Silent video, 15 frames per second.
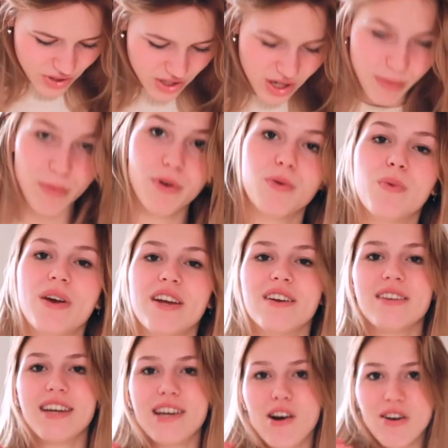summer when you're
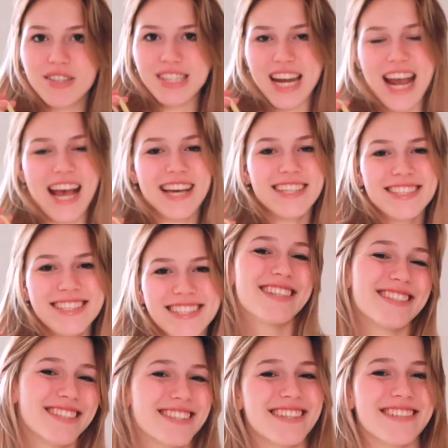like all tan. It
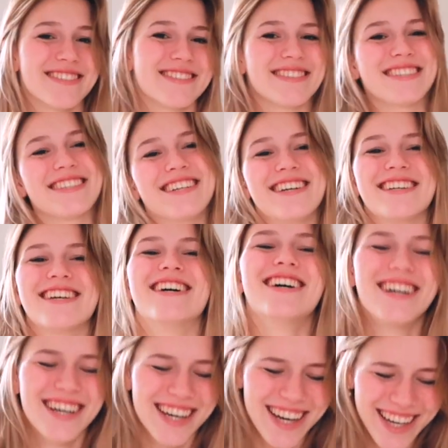just looks really good.
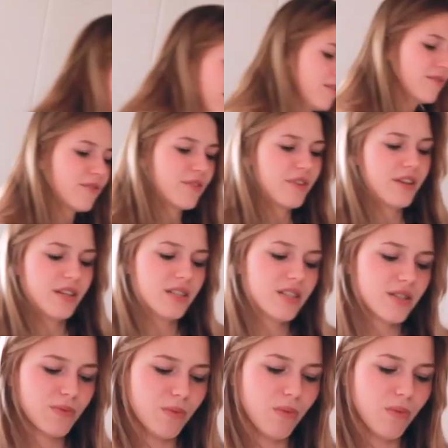Now for this